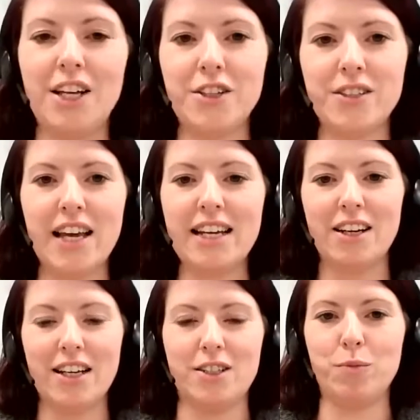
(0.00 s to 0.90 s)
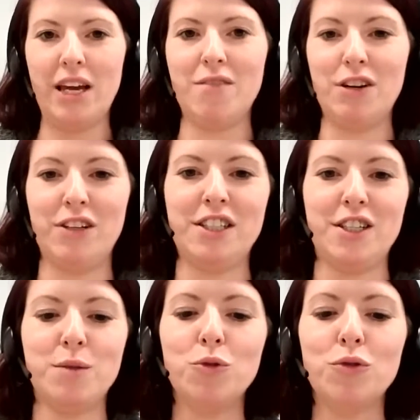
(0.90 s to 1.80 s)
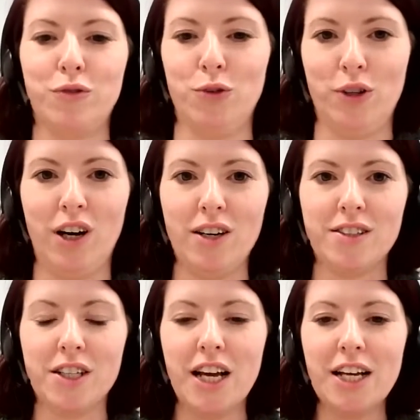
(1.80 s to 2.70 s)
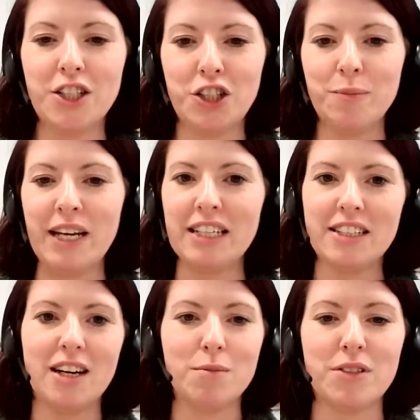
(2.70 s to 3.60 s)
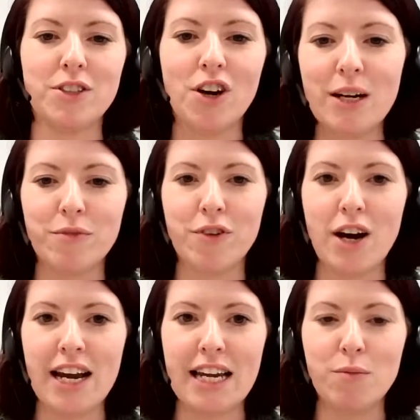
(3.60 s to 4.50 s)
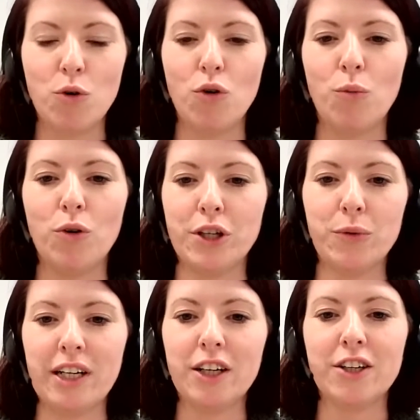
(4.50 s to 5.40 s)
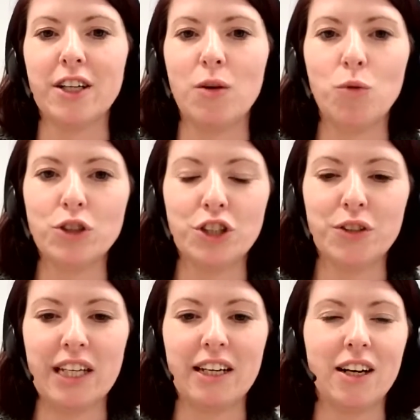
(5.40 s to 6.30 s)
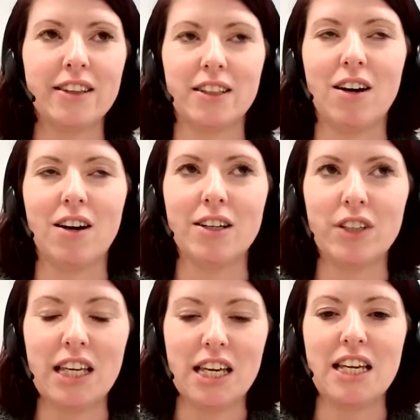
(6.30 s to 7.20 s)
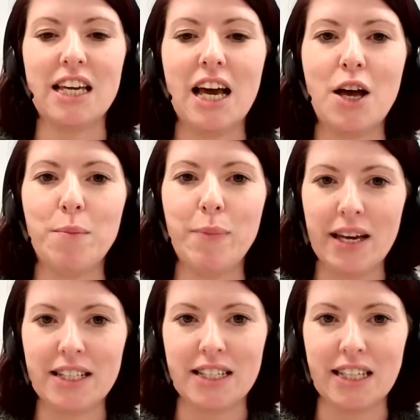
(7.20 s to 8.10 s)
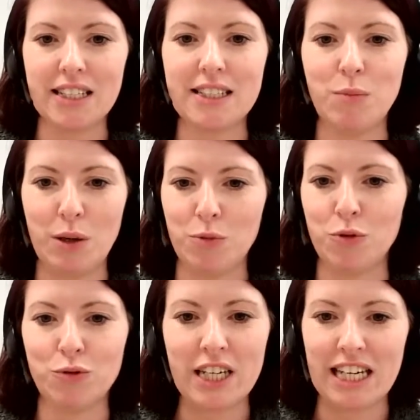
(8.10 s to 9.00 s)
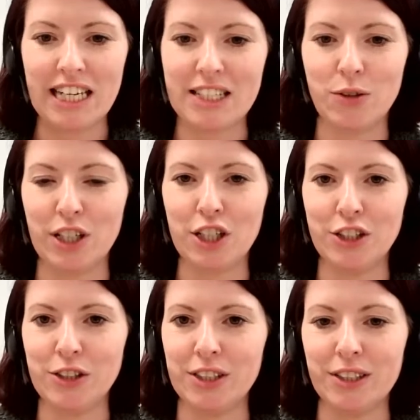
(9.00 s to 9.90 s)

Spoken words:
and you say like even if it's a small forecast, do you mean in terms of time frame or what you include? Like, what do you think are like the kind of key basics that people really need to include?